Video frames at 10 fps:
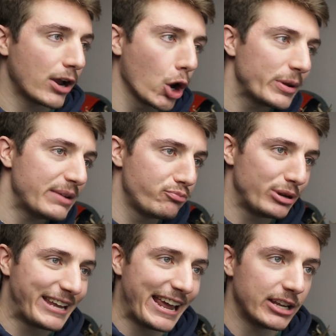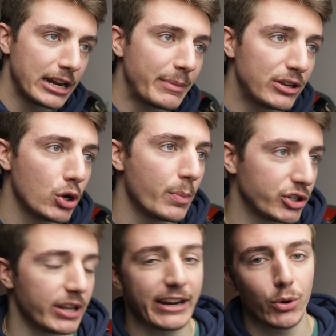I already pretend a little bit too
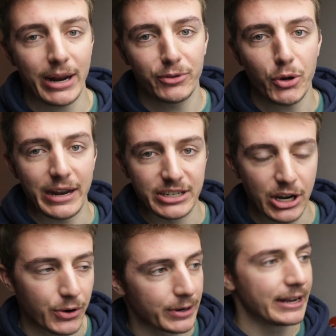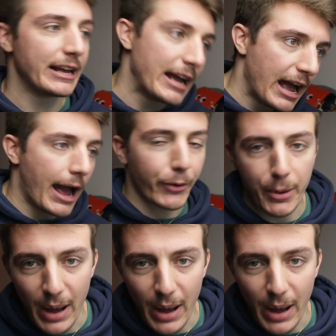much that I know what I'm doing, so I'm gonna